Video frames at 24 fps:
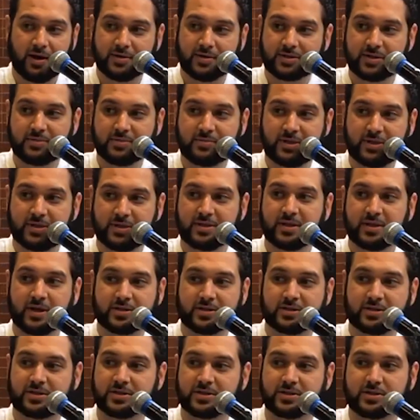me,
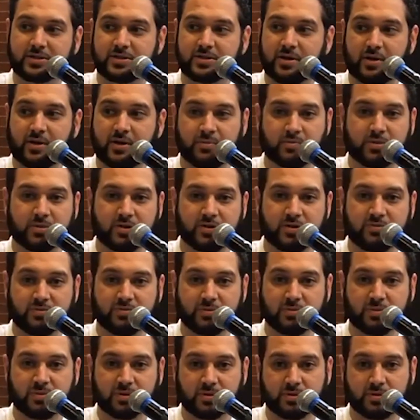that's just
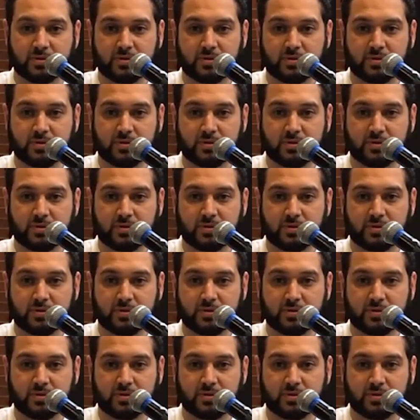unbelievable.